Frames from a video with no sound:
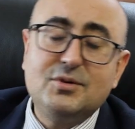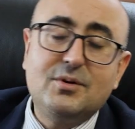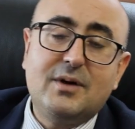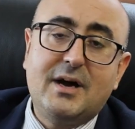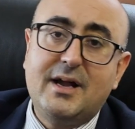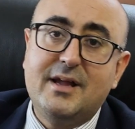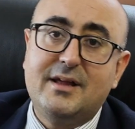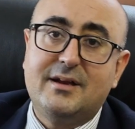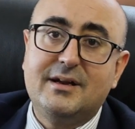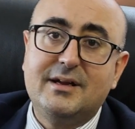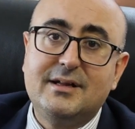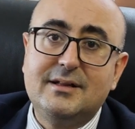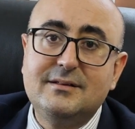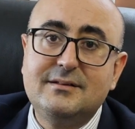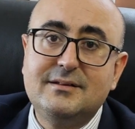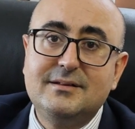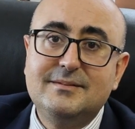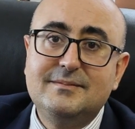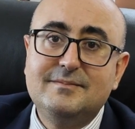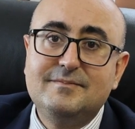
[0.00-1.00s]
to higher
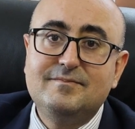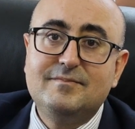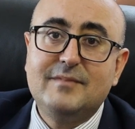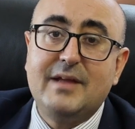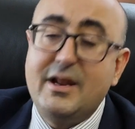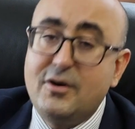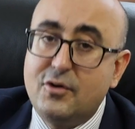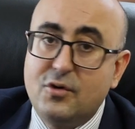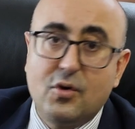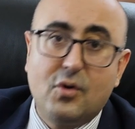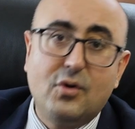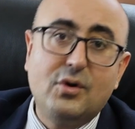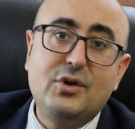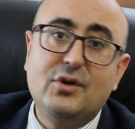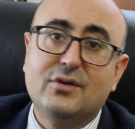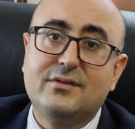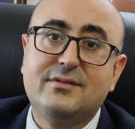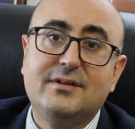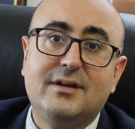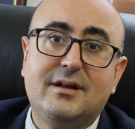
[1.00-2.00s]
health, enroll
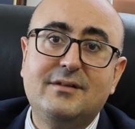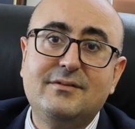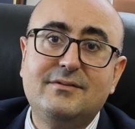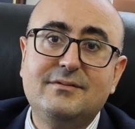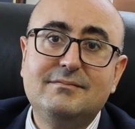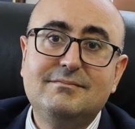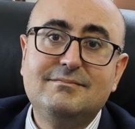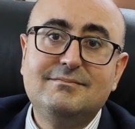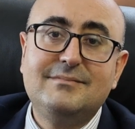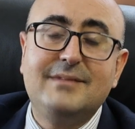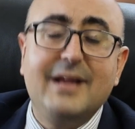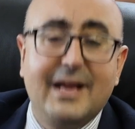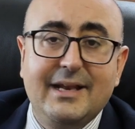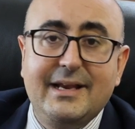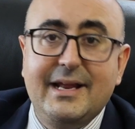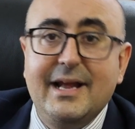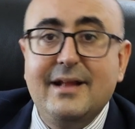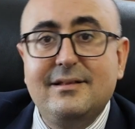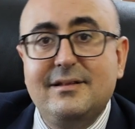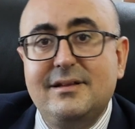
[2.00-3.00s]
yourself,
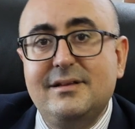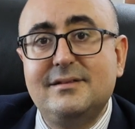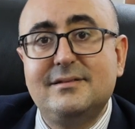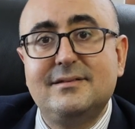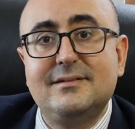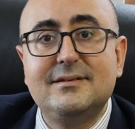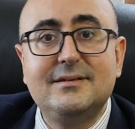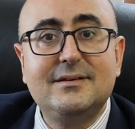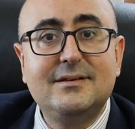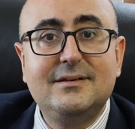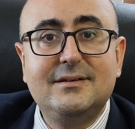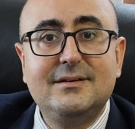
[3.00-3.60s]
and get this.